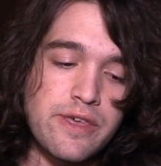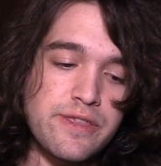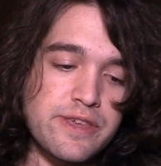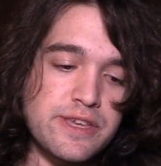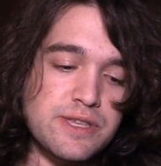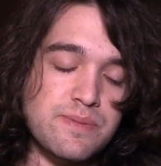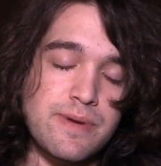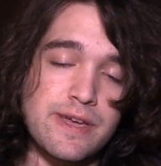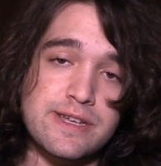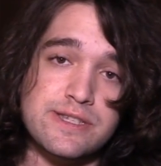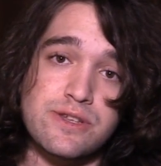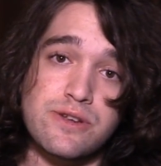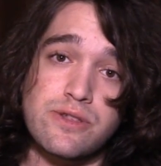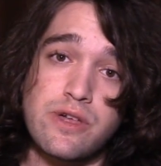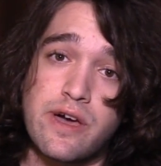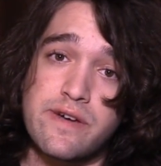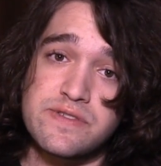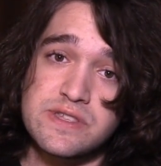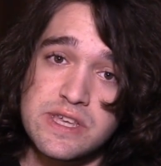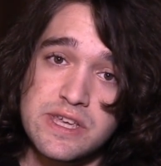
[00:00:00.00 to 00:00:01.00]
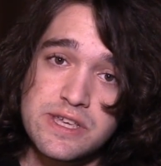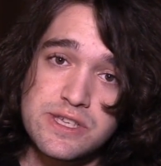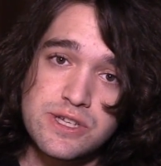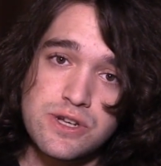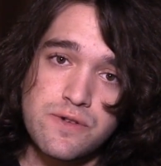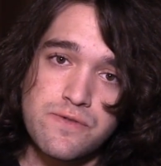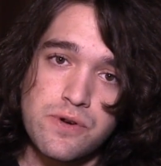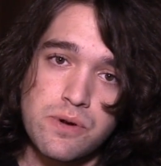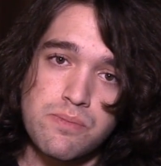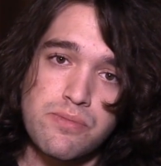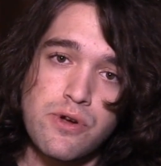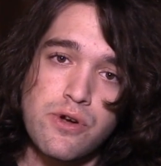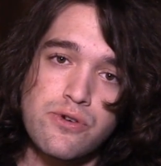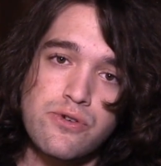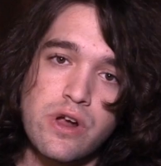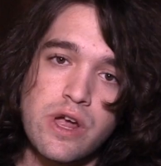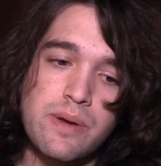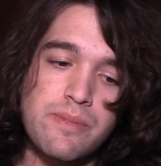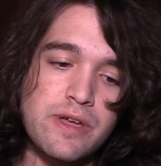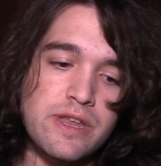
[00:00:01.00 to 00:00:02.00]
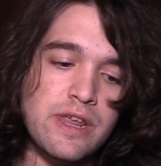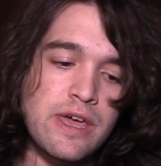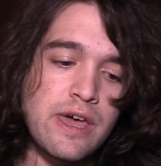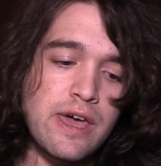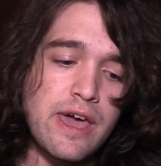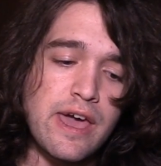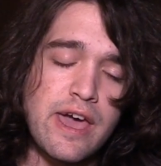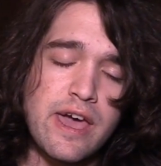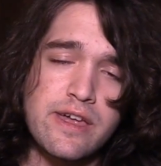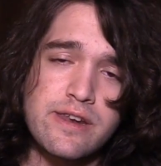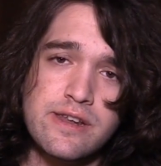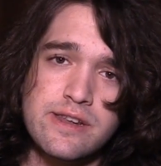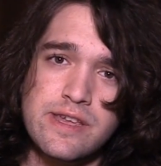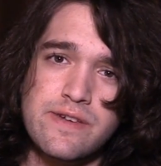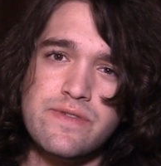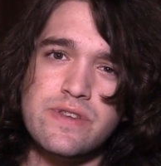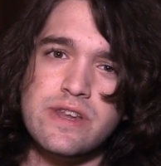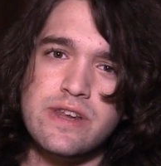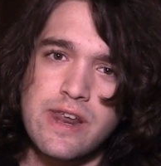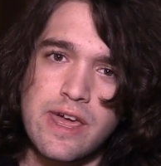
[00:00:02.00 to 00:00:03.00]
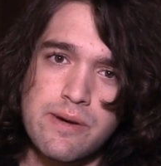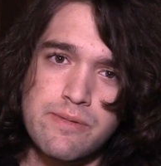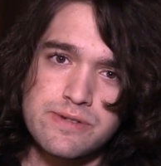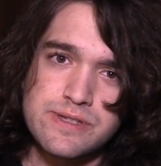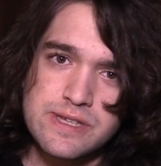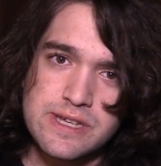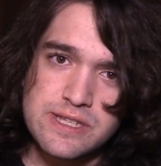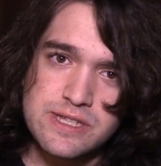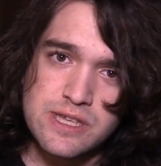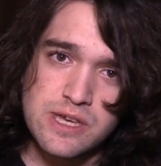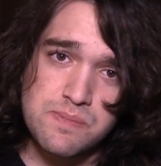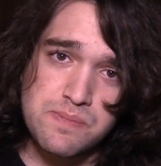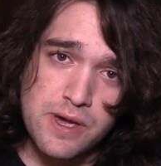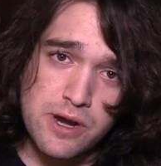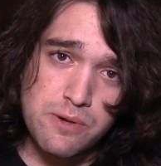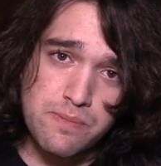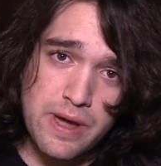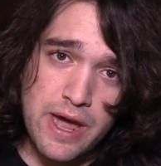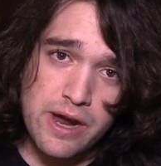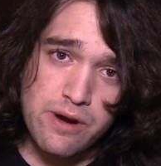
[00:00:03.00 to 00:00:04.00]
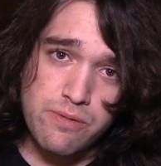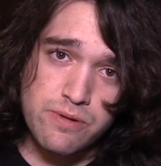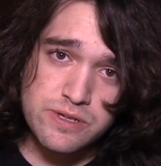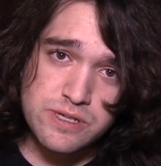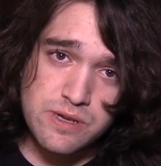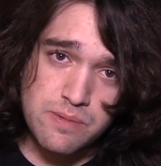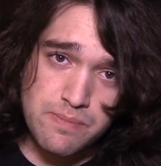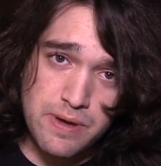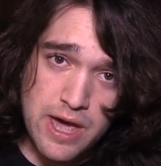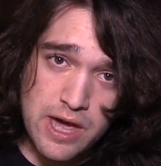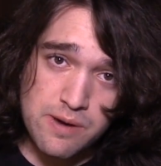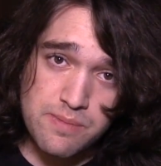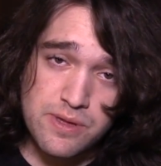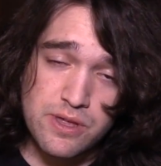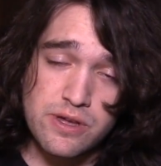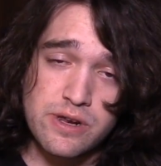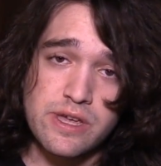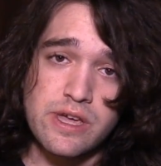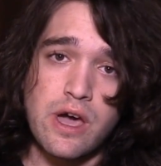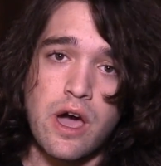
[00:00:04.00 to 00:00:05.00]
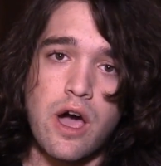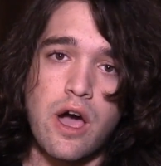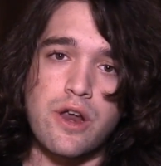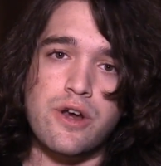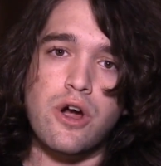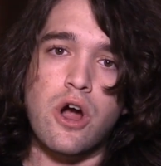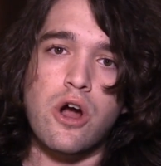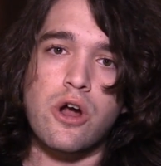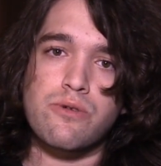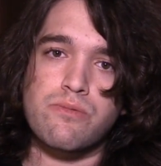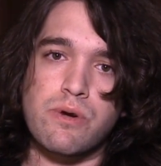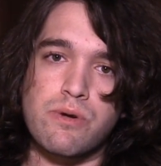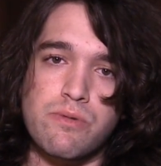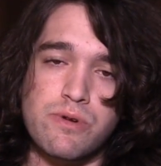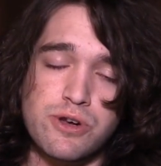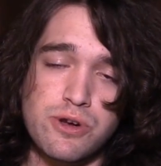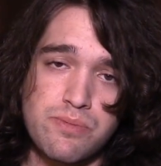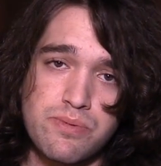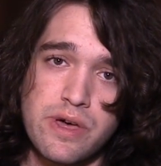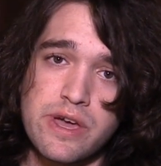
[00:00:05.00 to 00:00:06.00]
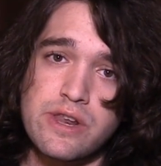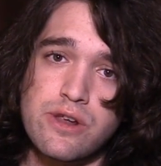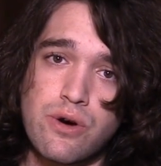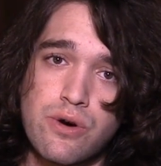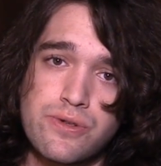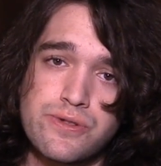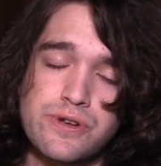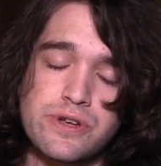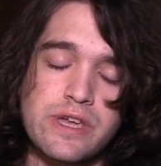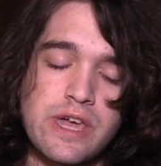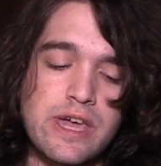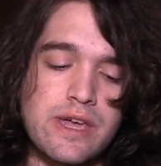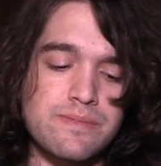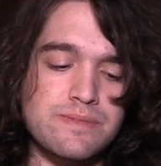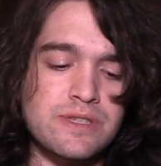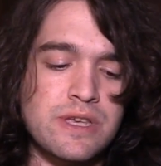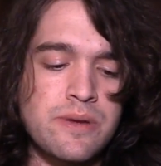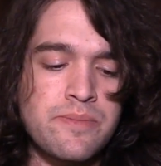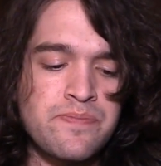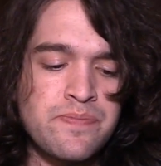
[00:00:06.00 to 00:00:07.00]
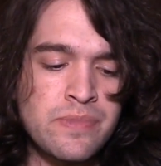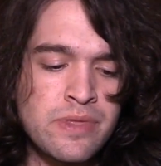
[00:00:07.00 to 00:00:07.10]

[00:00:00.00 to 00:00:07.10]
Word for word: This makes their lives easier for programming, and it even enables things like better backwards compatibility on hardware when you're playing older games.